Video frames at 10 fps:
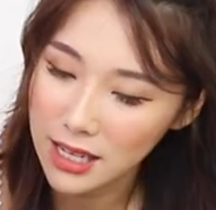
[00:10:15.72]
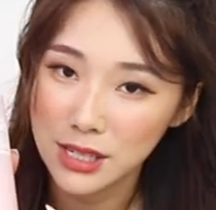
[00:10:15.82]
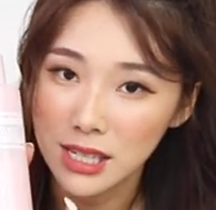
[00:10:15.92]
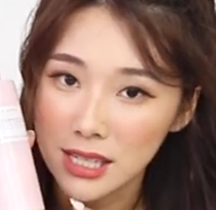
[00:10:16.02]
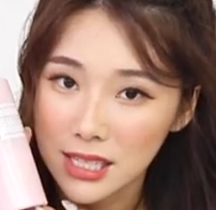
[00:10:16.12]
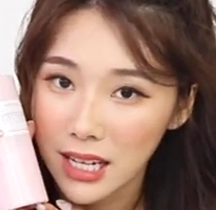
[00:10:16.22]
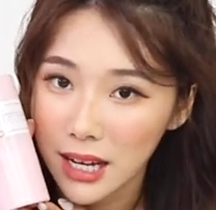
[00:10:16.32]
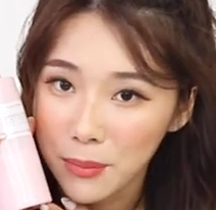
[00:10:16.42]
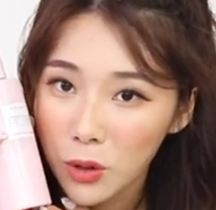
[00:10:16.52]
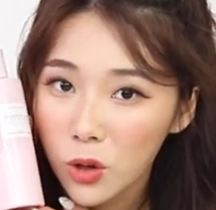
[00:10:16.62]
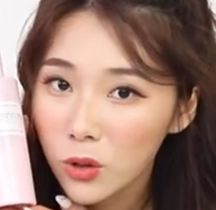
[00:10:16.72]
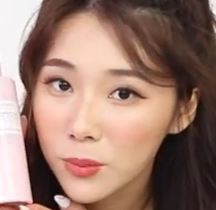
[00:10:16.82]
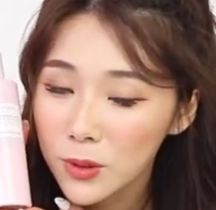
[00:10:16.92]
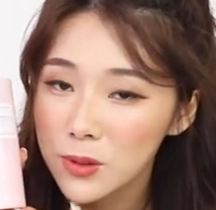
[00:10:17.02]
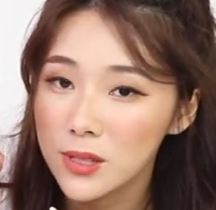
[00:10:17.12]
As you can see, I'm
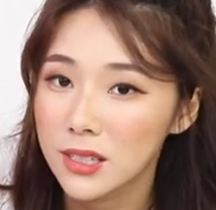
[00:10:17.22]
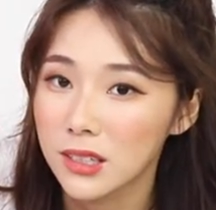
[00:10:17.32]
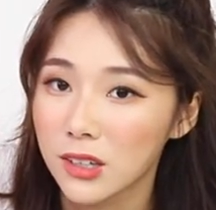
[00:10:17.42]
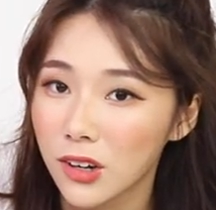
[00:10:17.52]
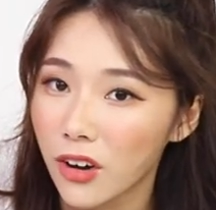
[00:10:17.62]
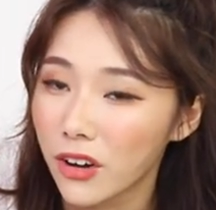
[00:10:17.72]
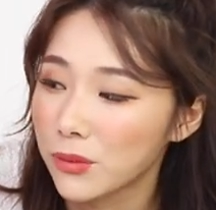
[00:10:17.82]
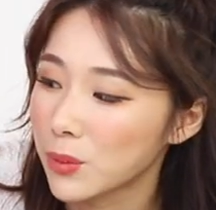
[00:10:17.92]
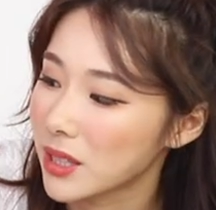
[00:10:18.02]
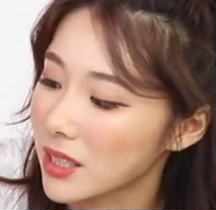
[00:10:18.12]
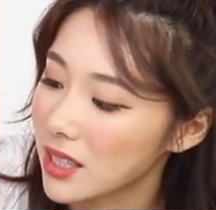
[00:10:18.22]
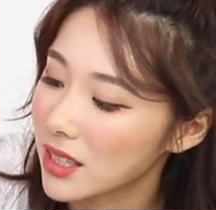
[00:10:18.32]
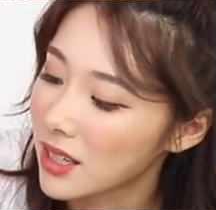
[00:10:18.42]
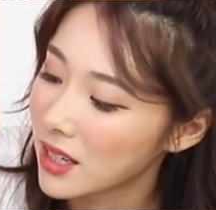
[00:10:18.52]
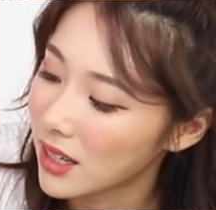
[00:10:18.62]
almost gone with
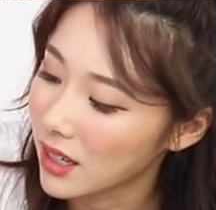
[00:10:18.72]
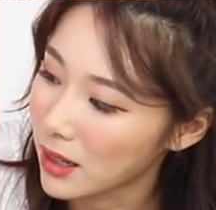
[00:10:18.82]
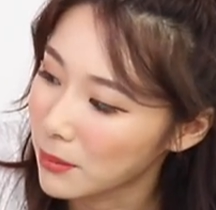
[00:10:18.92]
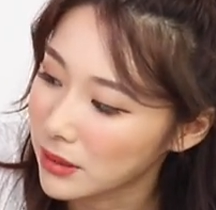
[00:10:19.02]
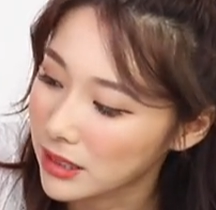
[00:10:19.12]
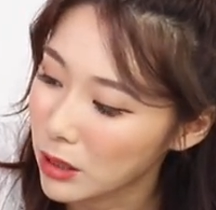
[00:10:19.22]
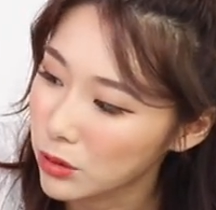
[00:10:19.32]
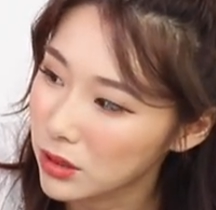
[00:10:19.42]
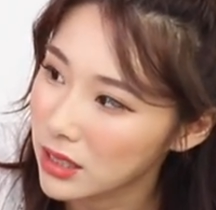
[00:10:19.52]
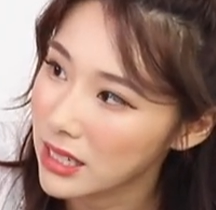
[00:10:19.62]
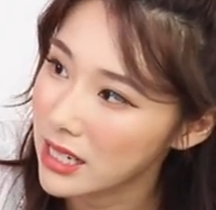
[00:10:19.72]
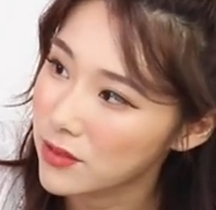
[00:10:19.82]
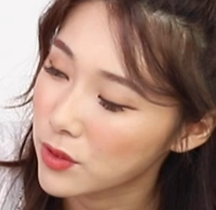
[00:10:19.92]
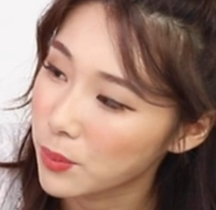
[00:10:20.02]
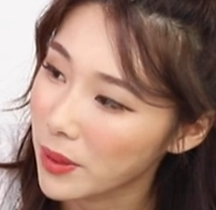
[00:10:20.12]
it, down to the last
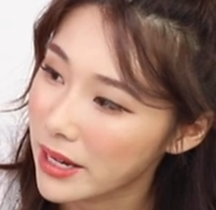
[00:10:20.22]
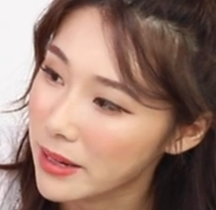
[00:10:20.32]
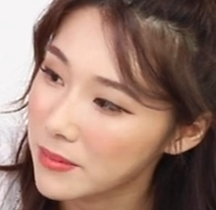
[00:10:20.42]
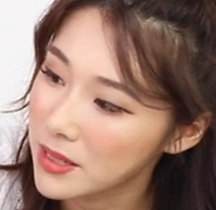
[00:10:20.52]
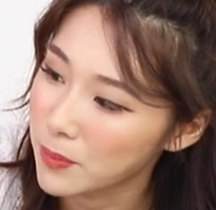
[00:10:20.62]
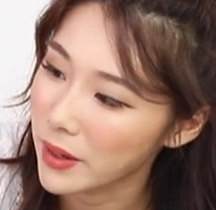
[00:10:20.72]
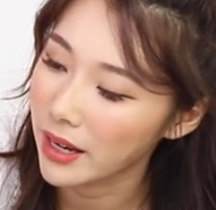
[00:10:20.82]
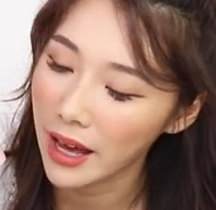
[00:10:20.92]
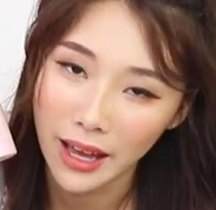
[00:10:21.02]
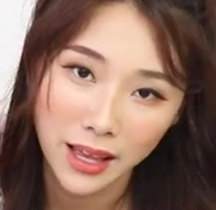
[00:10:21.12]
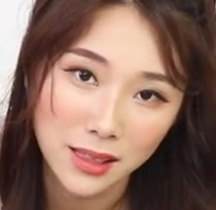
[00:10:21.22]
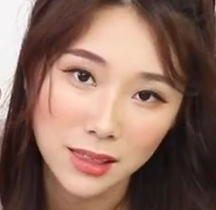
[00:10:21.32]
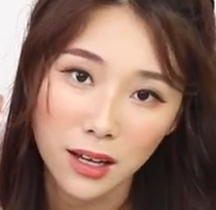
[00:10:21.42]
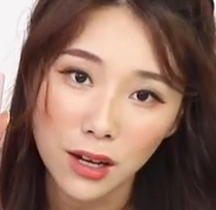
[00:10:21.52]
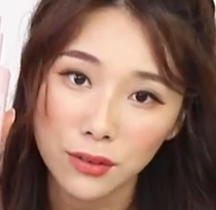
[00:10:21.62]
few pumps, but I
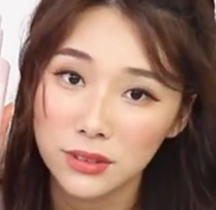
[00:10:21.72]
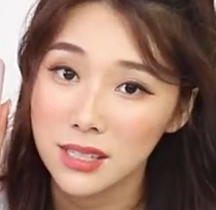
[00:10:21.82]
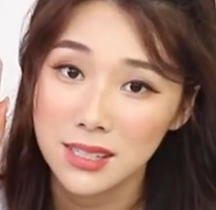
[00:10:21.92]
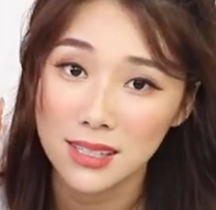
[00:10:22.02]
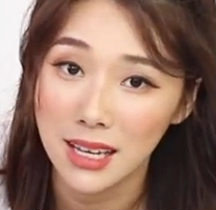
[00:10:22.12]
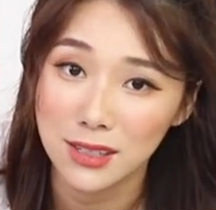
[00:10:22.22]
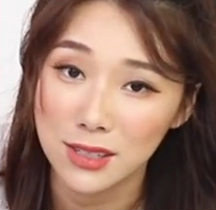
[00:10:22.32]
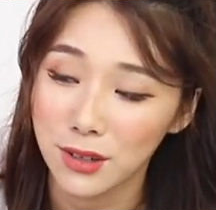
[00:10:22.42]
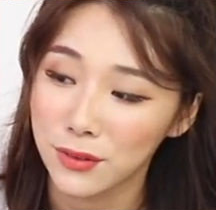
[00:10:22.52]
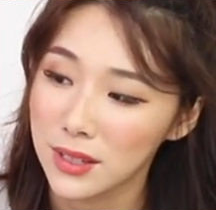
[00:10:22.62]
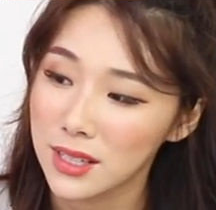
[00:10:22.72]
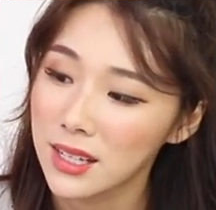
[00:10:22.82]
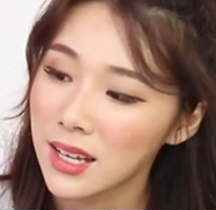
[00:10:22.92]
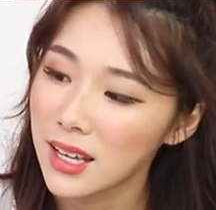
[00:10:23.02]
love the scent of it.